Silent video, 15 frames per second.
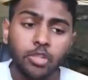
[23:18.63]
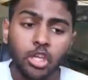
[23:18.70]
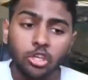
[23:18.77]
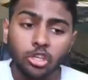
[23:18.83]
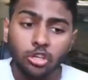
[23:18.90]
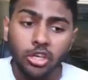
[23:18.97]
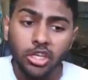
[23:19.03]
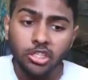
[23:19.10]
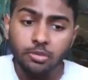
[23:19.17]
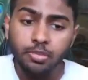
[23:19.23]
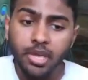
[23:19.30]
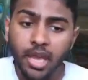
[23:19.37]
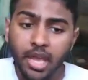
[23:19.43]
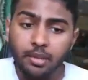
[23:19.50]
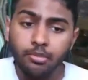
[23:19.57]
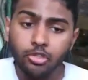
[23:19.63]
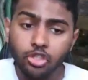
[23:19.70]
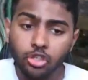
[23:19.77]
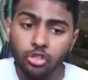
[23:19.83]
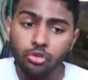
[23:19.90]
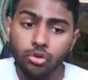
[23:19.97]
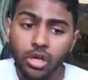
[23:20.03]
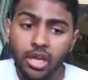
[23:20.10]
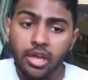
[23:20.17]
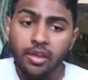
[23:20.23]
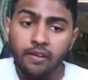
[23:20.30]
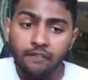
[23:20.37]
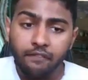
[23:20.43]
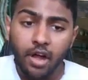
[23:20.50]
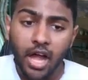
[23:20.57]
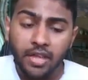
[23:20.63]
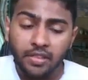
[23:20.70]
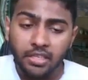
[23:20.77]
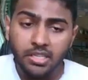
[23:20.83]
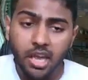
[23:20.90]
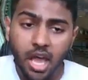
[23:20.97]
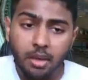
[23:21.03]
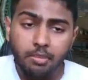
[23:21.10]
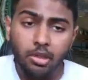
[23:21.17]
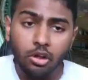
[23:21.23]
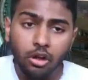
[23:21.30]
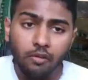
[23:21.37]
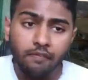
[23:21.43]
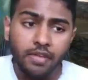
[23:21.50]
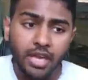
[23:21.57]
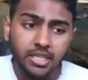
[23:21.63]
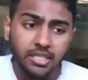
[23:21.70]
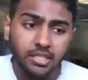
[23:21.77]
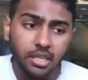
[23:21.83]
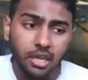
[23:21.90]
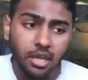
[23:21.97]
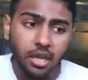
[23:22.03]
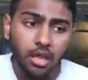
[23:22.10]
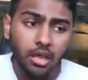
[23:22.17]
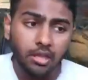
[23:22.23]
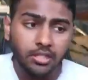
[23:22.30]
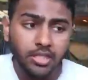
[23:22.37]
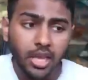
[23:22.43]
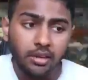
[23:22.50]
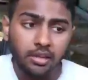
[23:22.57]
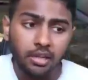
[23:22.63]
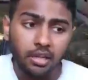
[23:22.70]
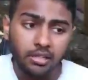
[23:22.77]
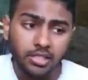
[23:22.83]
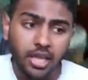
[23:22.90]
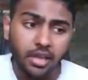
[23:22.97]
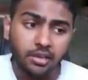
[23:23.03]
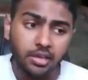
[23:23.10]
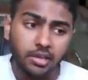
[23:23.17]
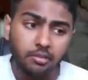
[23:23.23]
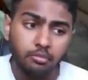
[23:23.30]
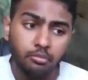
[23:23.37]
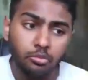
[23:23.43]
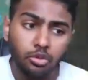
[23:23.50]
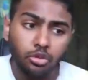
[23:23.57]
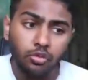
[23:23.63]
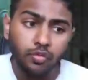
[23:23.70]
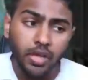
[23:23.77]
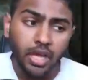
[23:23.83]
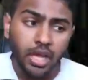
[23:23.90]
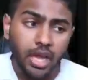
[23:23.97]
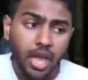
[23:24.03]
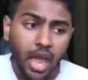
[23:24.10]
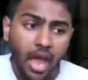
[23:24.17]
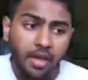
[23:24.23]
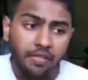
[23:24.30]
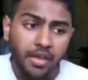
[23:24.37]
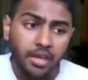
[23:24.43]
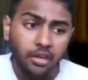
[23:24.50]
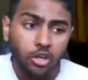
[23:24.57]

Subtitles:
You need to be able to find the timing of that standing move, and then